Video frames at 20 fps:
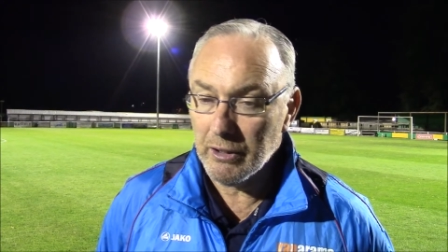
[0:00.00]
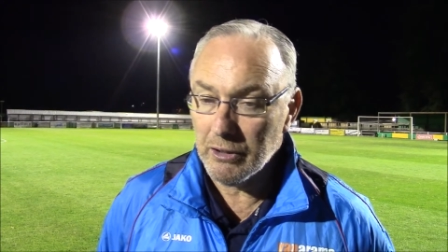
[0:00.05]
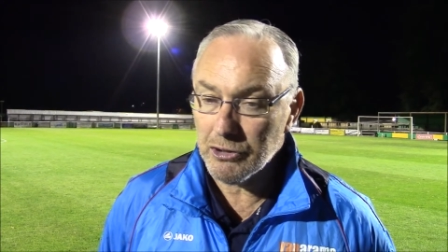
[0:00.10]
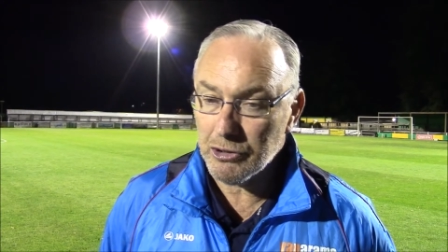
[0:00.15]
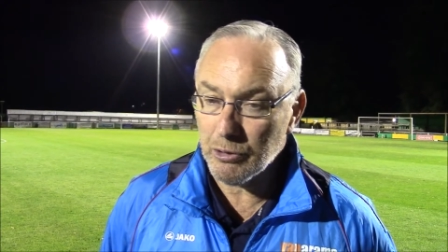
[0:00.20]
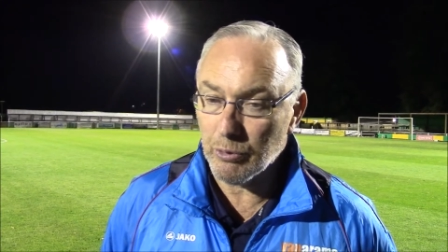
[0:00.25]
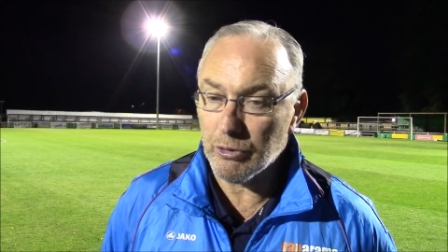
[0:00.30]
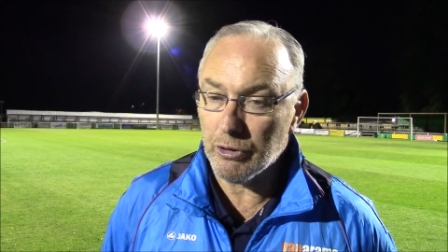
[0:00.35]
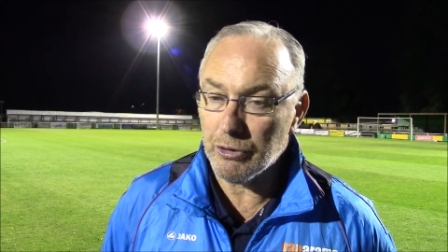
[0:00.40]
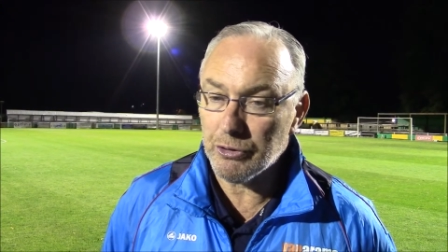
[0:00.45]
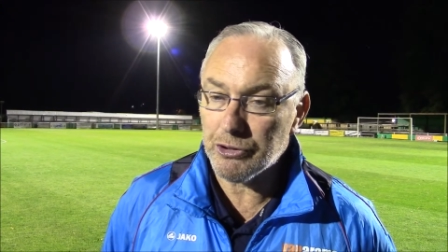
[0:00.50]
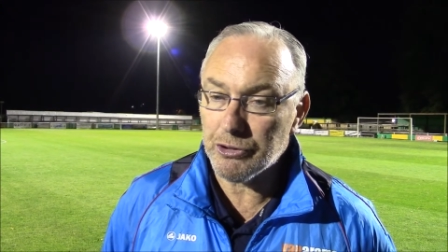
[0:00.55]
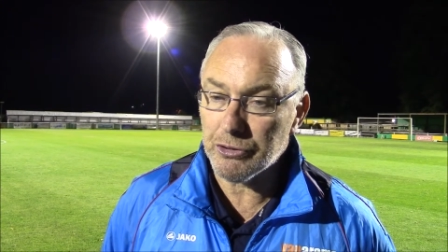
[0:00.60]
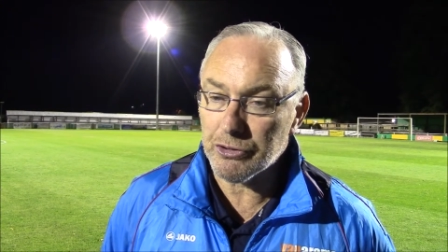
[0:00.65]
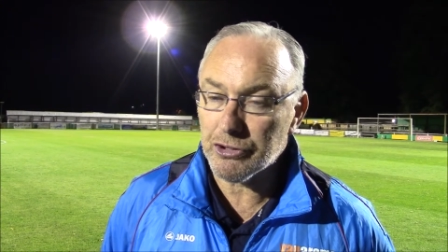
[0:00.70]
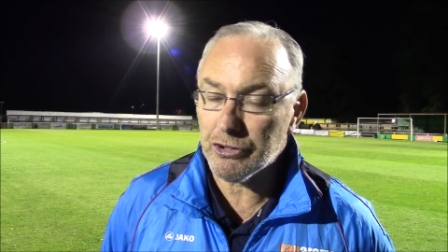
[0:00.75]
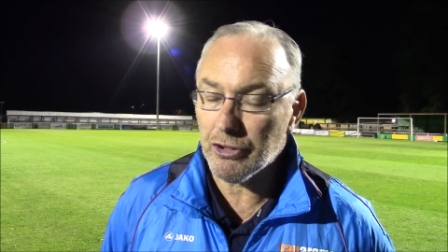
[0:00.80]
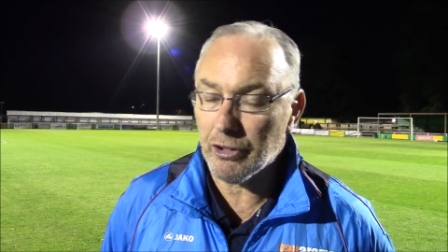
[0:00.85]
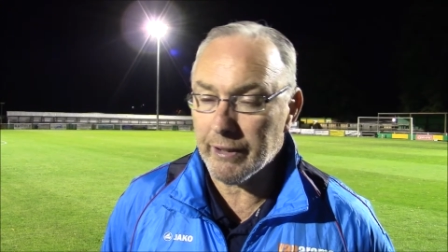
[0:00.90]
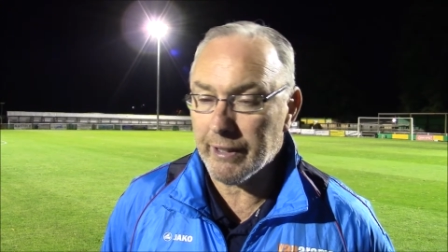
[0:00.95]
Sean Lucian
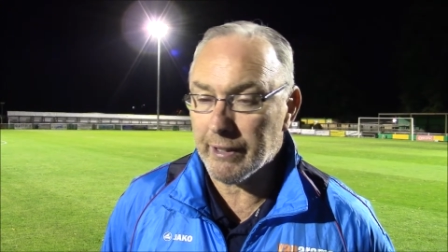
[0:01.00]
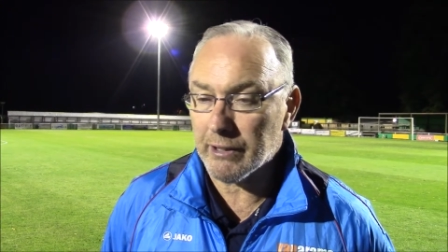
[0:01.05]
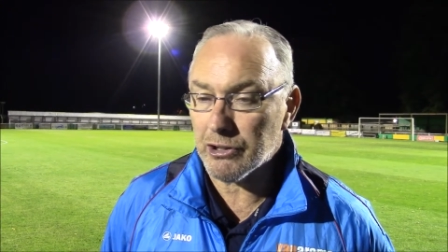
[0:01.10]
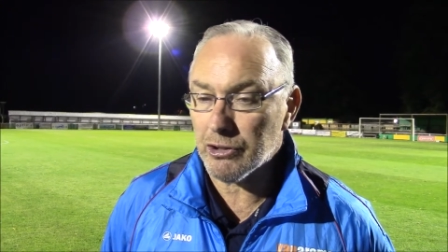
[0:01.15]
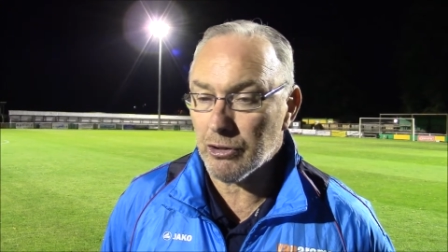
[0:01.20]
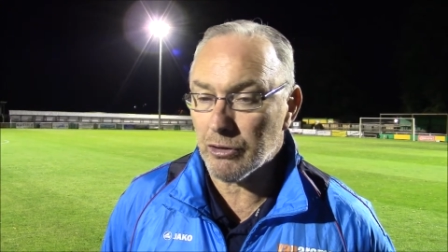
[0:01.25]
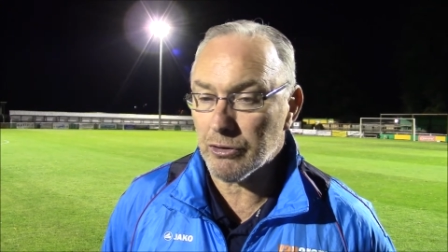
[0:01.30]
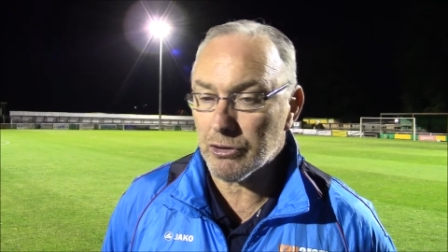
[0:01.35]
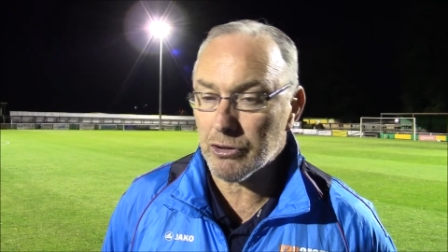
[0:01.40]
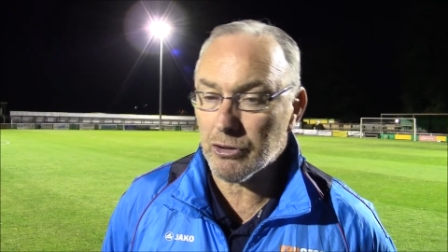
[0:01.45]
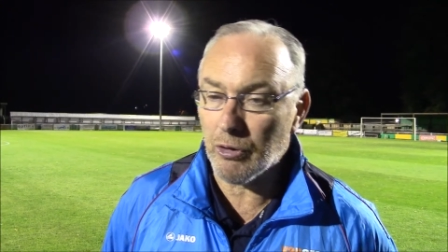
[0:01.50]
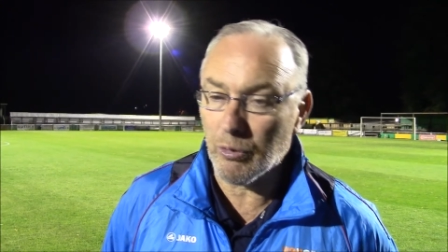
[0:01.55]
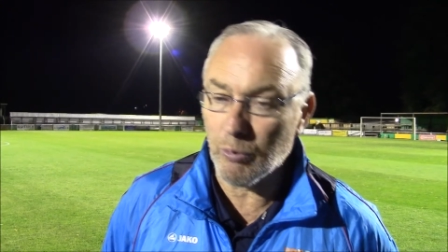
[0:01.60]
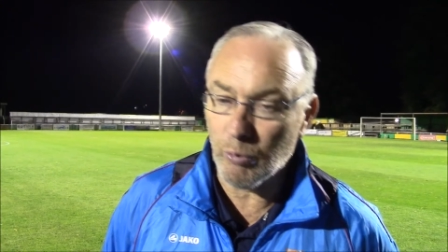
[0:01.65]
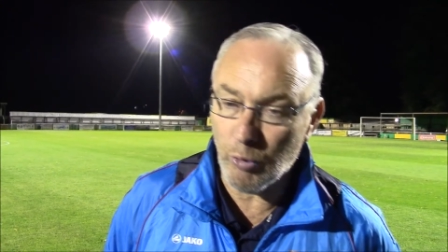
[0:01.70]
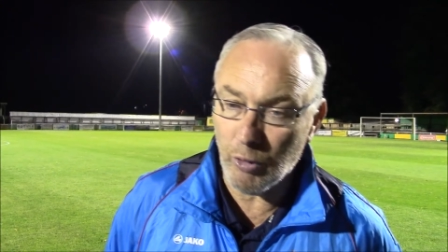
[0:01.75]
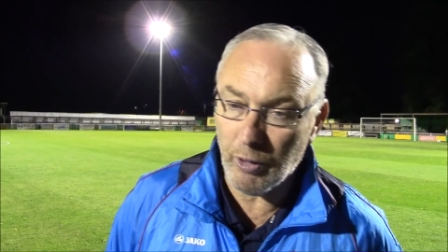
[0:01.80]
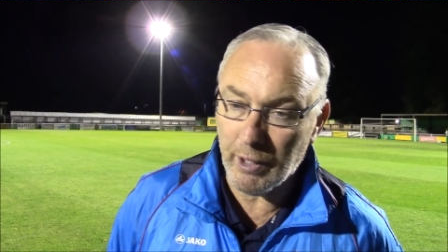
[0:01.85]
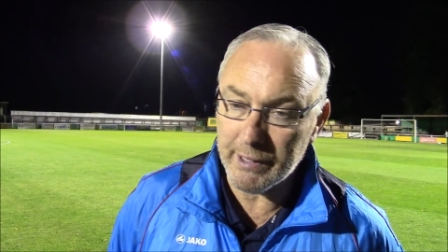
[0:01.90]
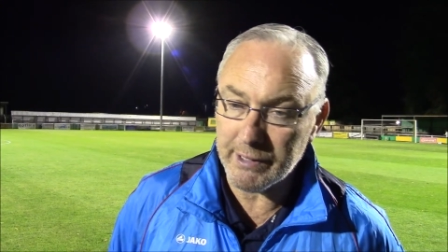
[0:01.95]
certainly had a shot that's gone
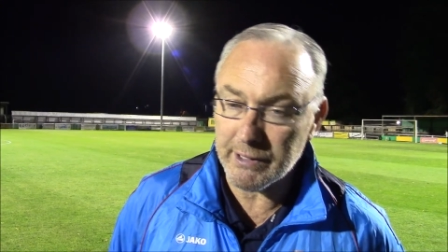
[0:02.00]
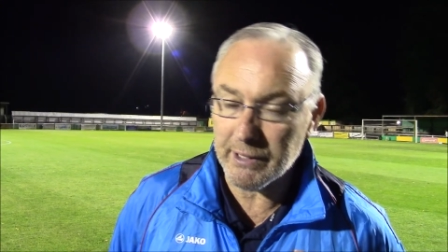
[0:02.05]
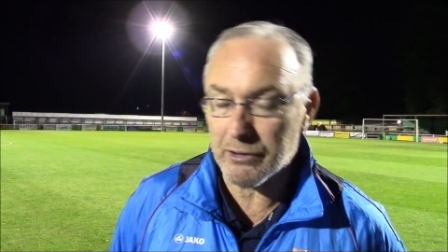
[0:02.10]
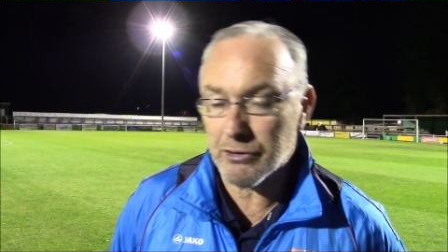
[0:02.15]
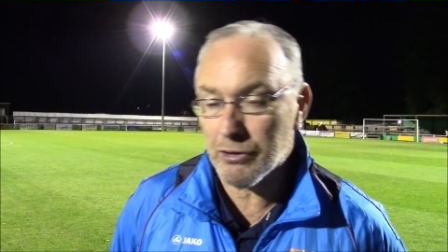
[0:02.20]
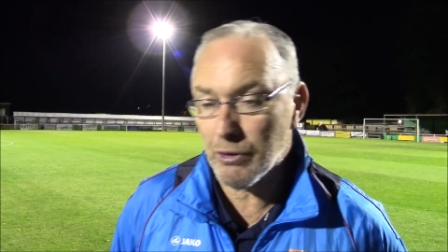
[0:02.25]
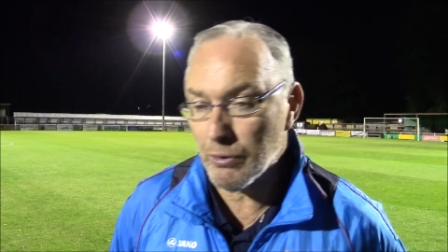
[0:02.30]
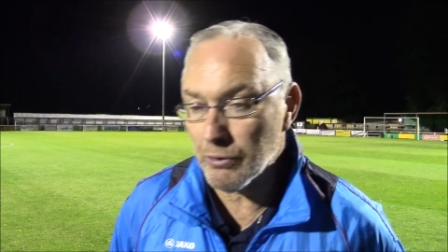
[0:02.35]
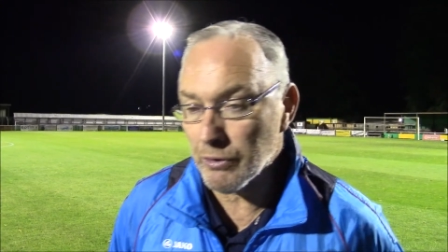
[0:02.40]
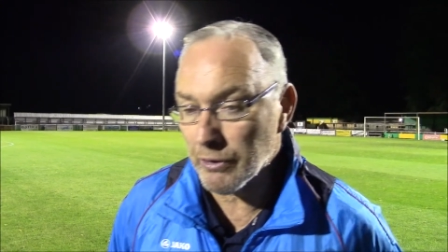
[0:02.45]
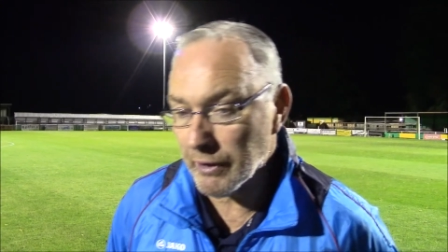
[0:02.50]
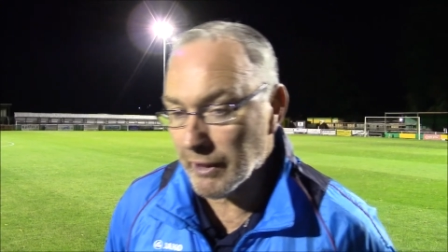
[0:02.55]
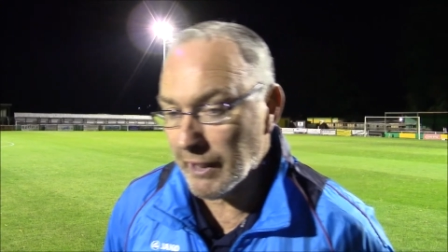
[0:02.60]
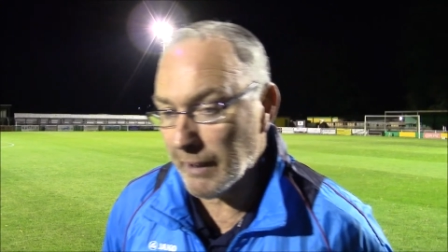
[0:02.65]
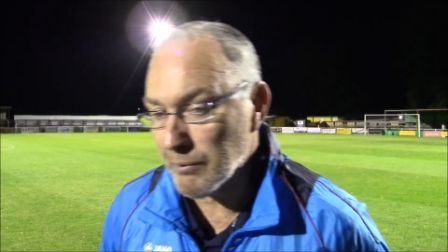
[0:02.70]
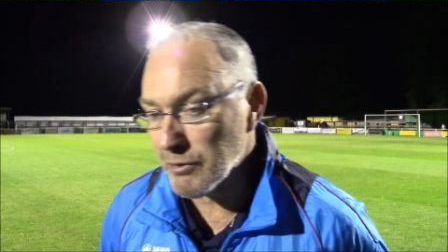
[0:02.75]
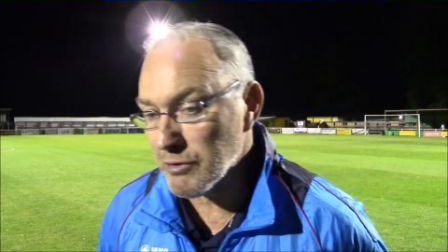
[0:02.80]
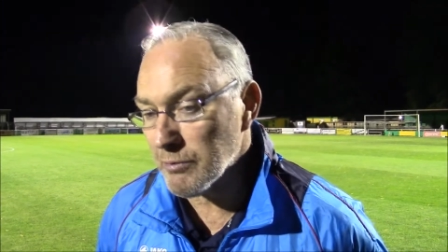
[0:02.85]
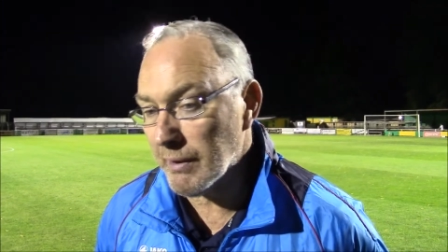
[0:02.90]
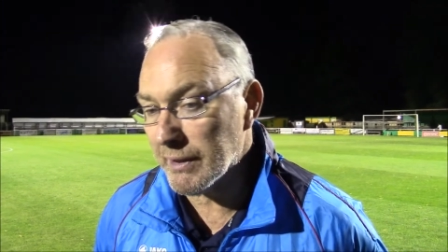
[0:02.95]
wide. He's had 2 that the
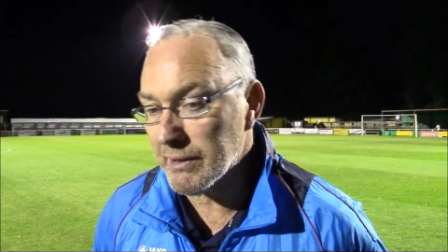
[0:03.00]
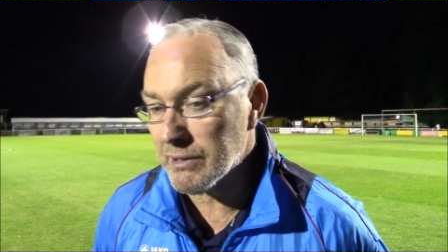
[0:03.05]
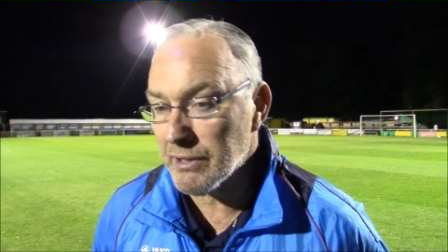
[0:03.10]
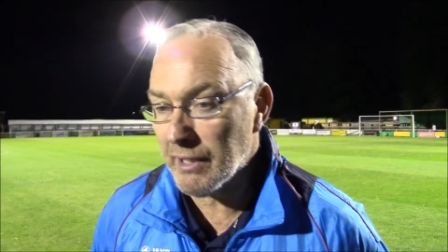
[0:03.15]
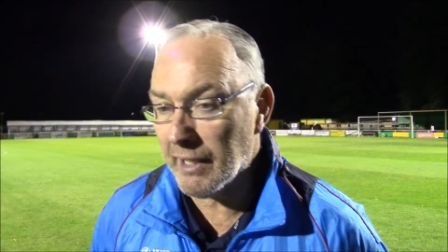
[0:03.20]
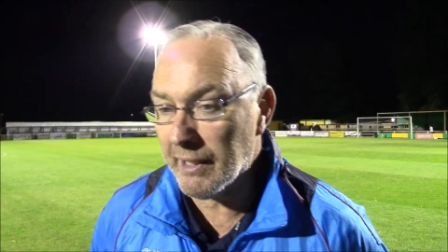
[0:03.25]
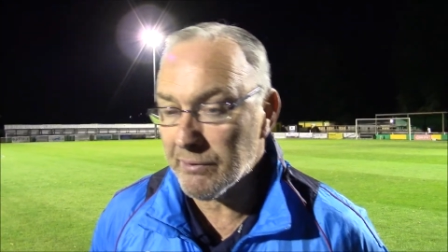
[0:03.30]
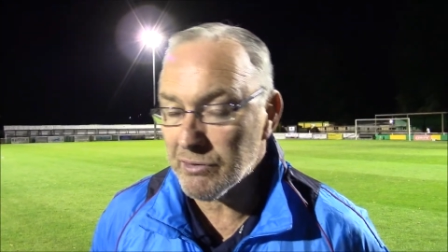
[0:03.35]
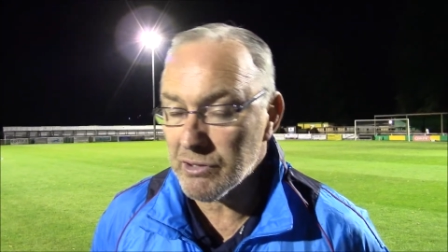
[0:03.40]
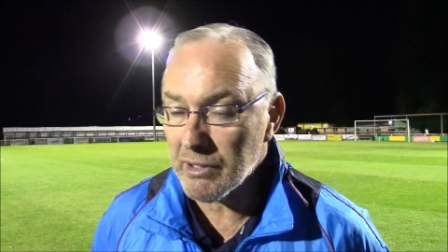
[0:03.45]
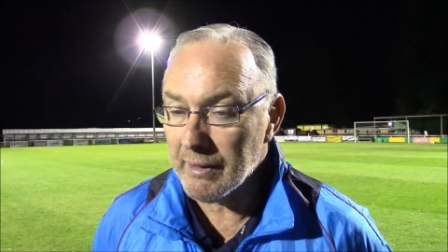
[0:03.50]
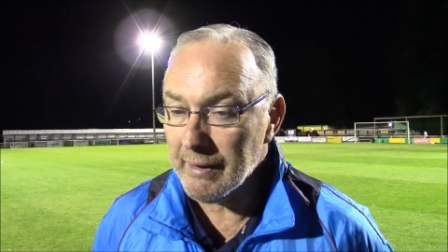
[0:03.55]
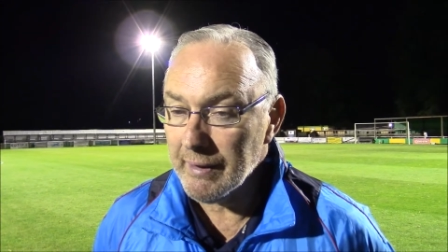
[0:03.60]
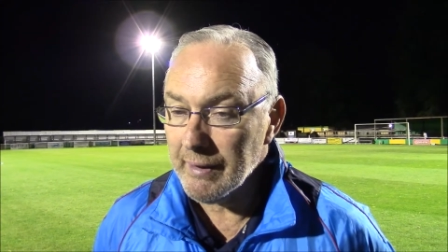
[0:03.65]
keeper's made saves.